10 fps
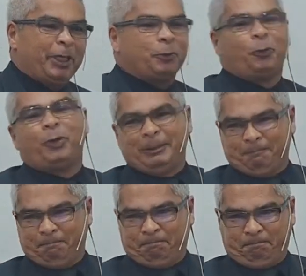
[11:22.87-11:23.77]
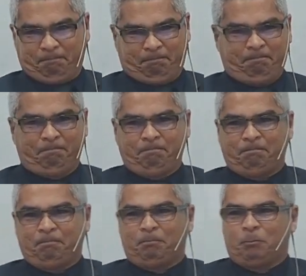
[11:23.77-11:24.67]
And who loves
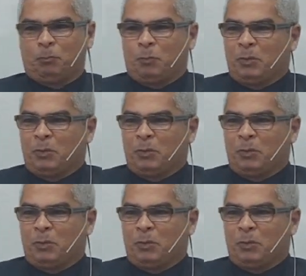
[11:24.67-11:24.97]
forgives.